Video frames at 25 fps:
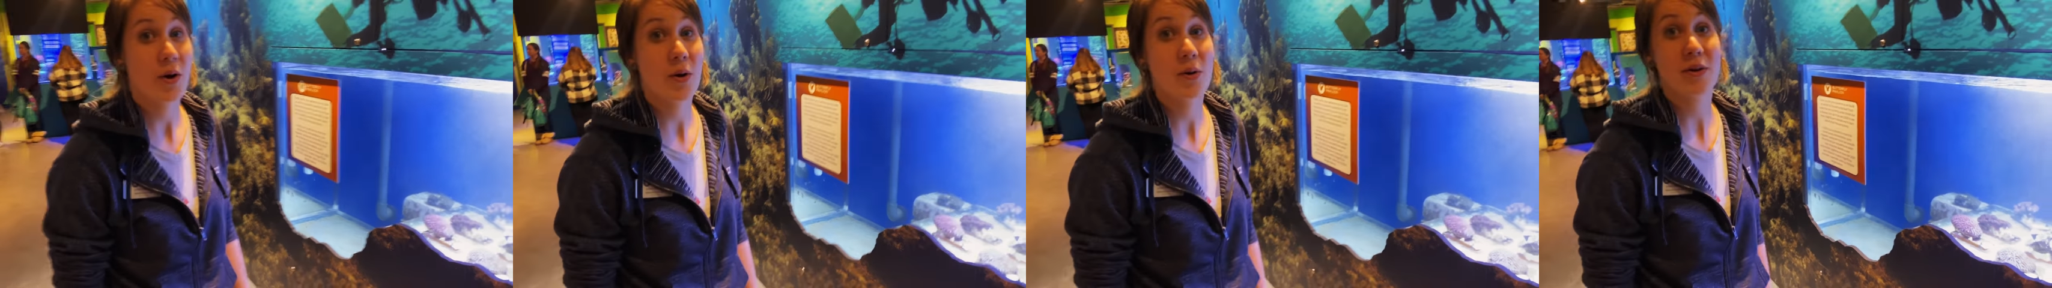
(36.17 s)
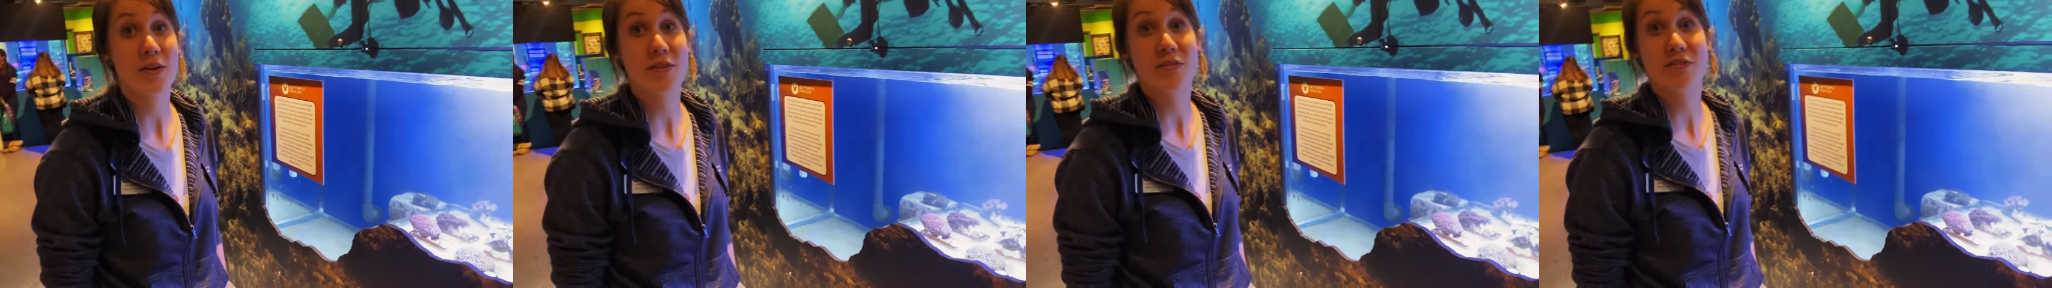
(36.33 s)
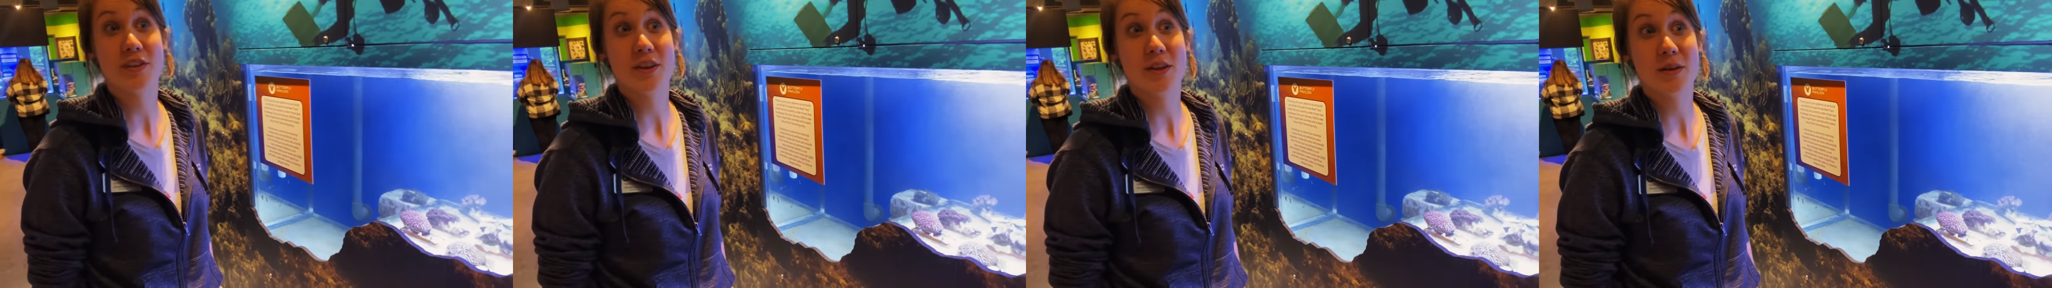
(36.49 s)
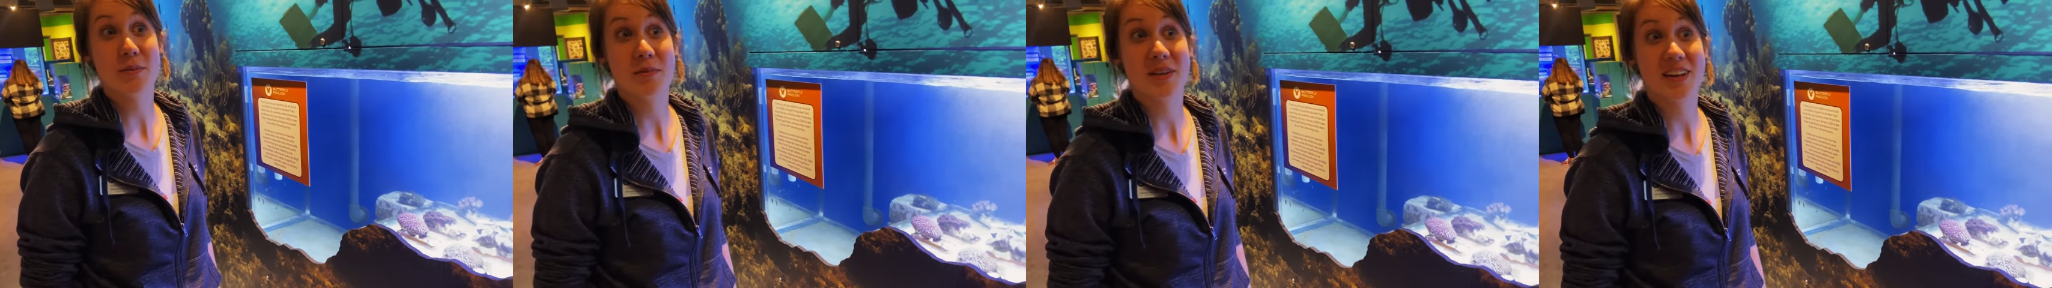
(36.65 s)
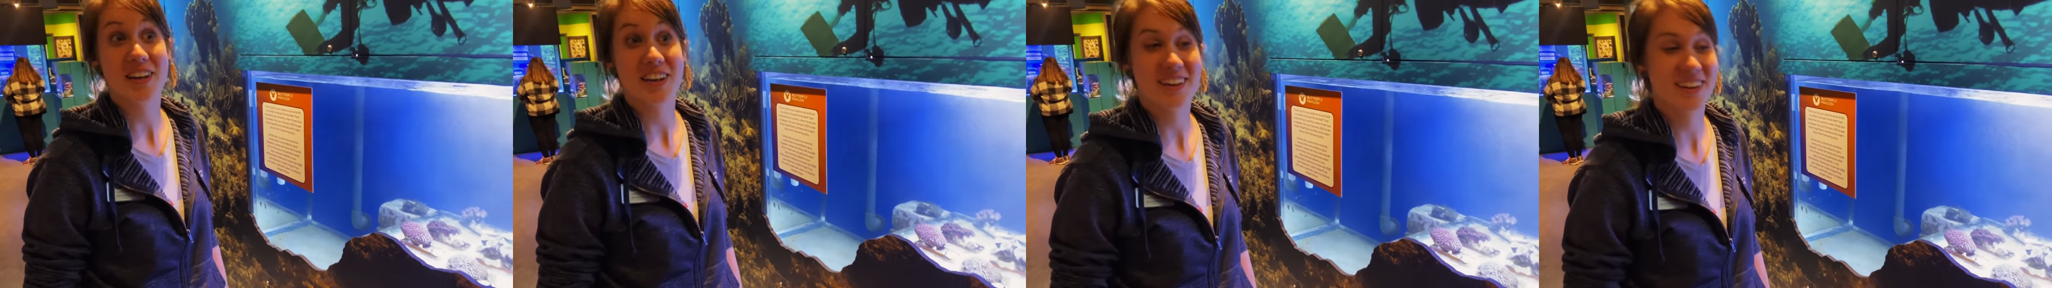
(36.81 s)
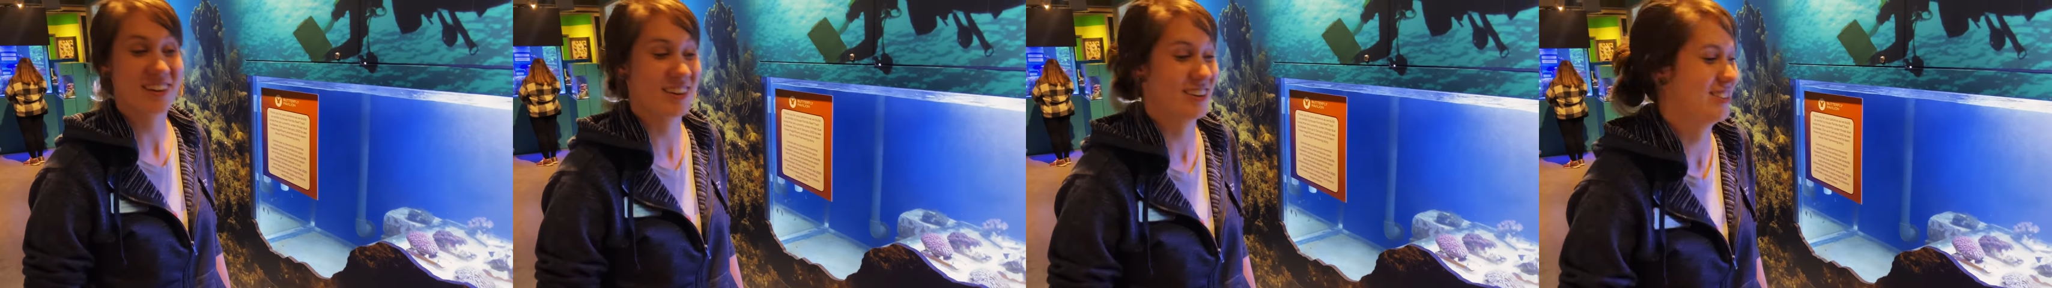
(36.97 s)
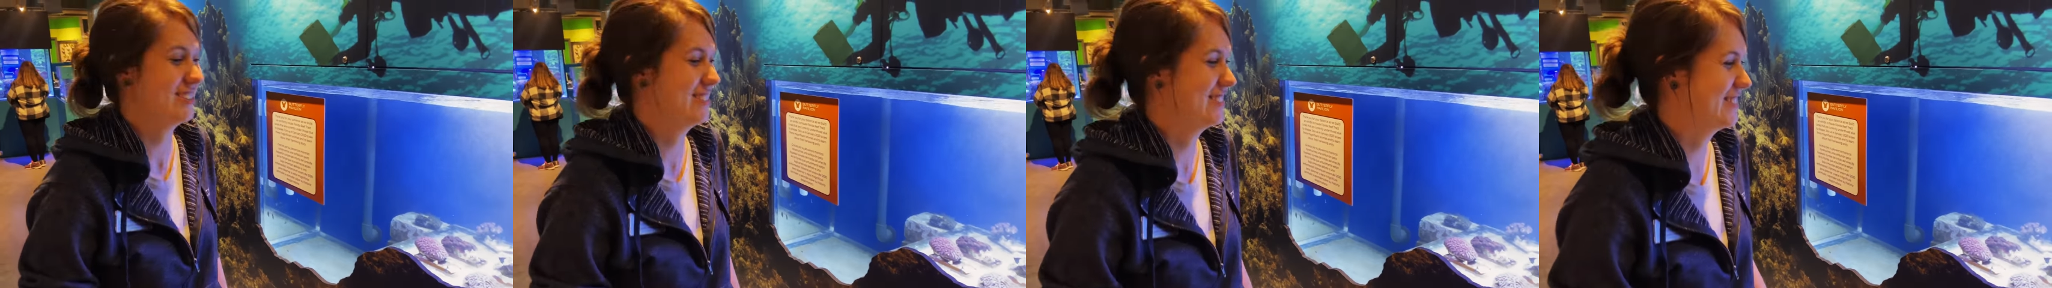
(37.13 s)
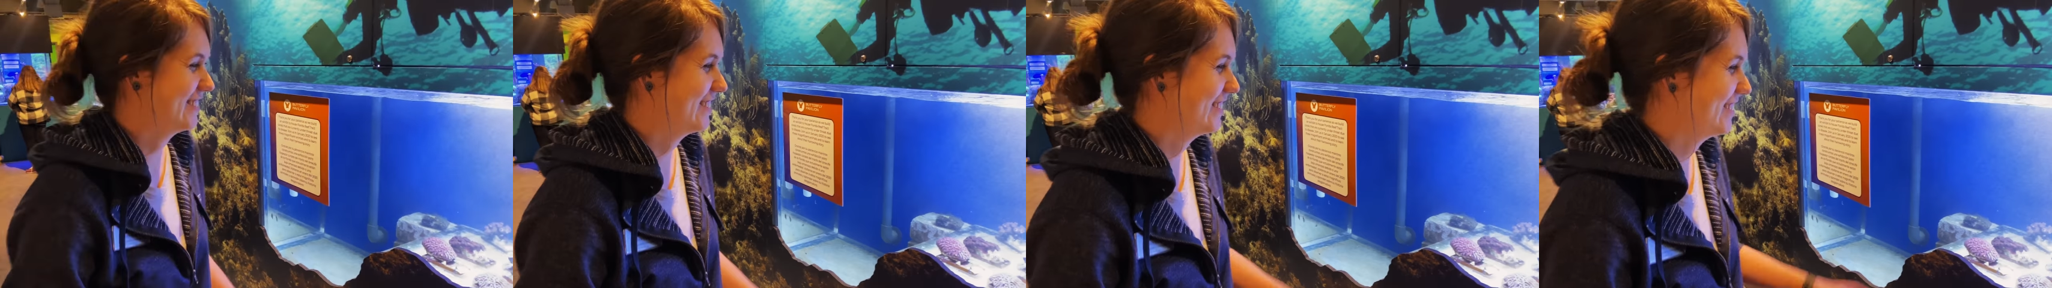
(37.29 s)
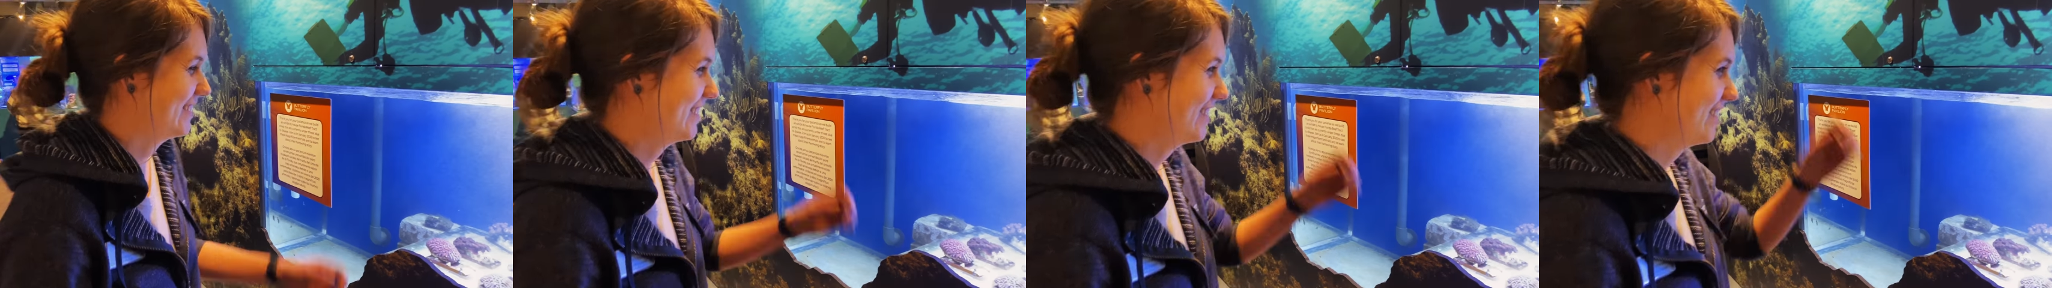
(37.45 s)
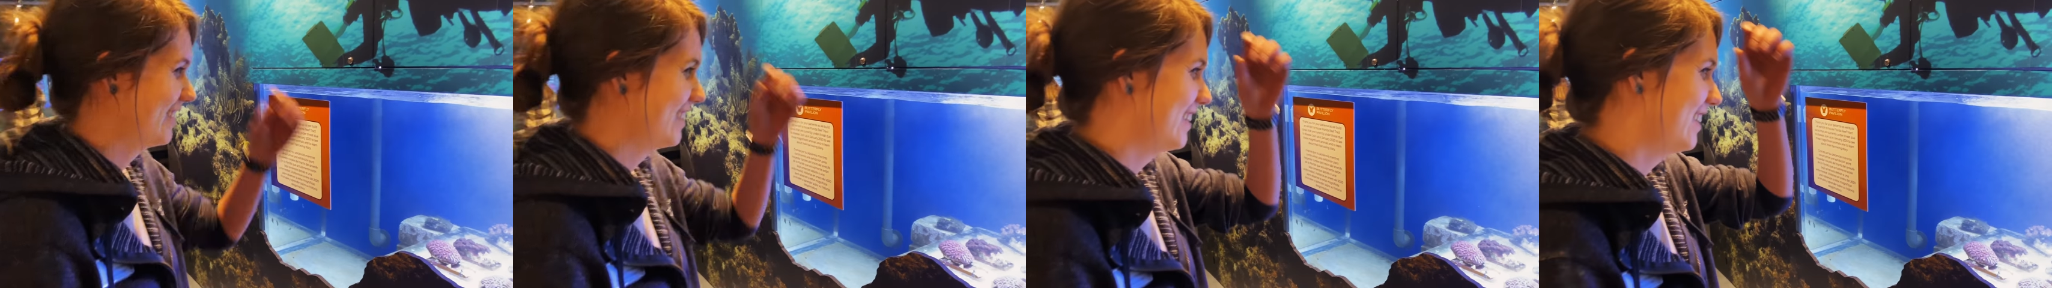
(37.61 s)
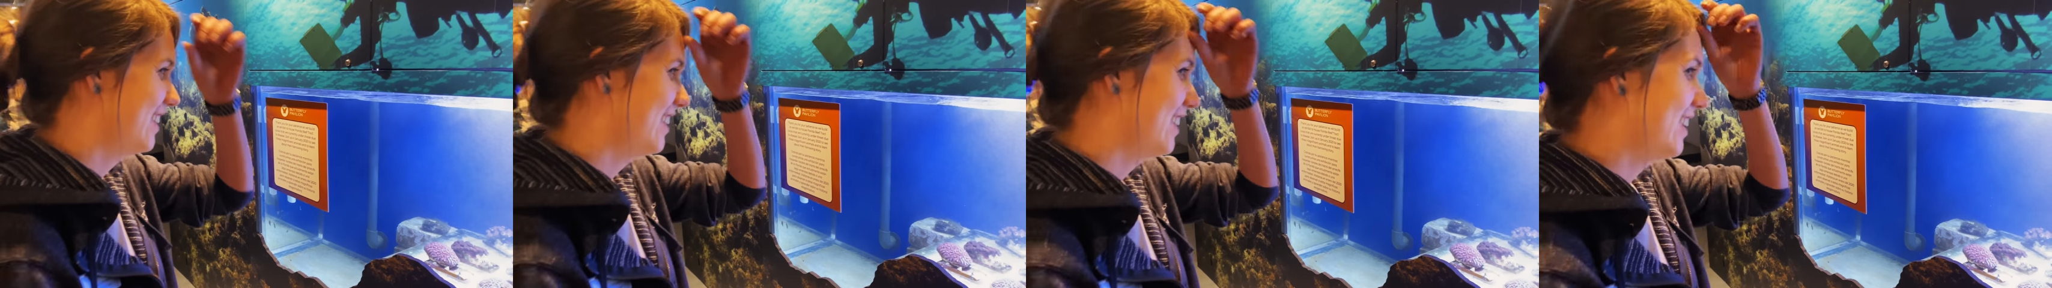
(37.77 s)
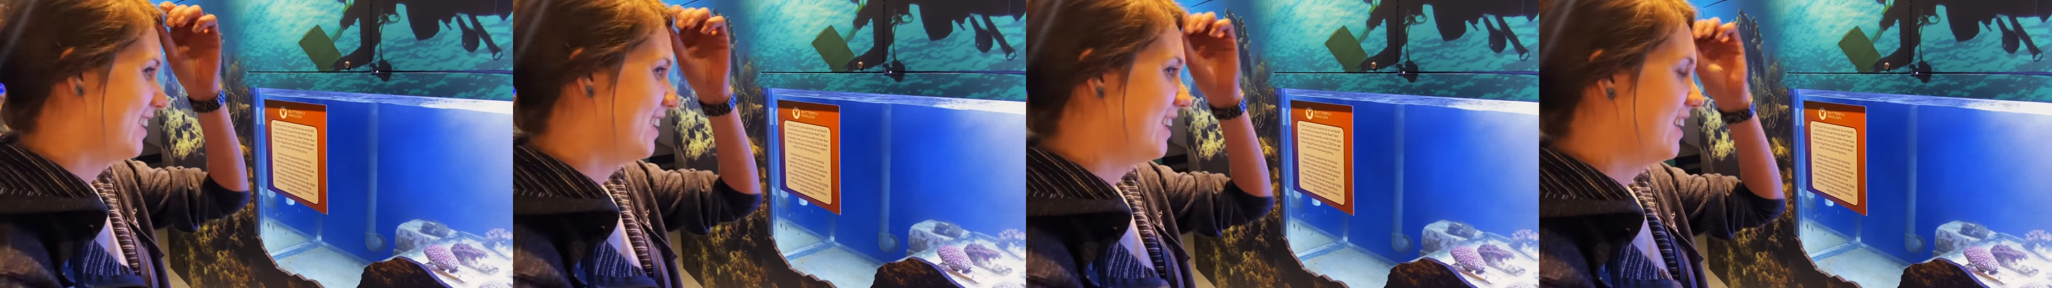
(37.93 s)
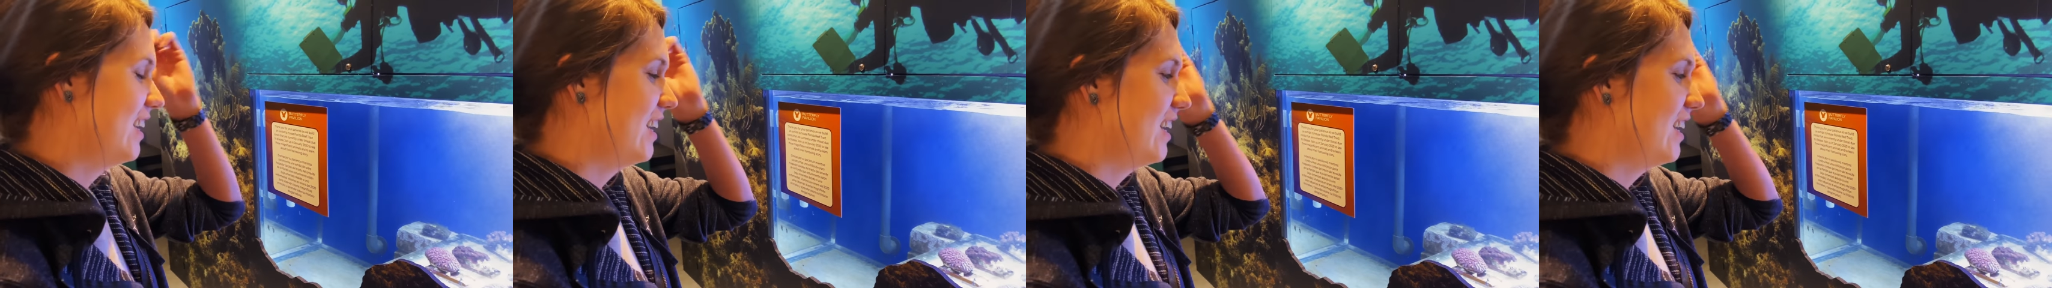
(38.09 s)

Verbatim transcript: oh, want to? Do you want to give us just a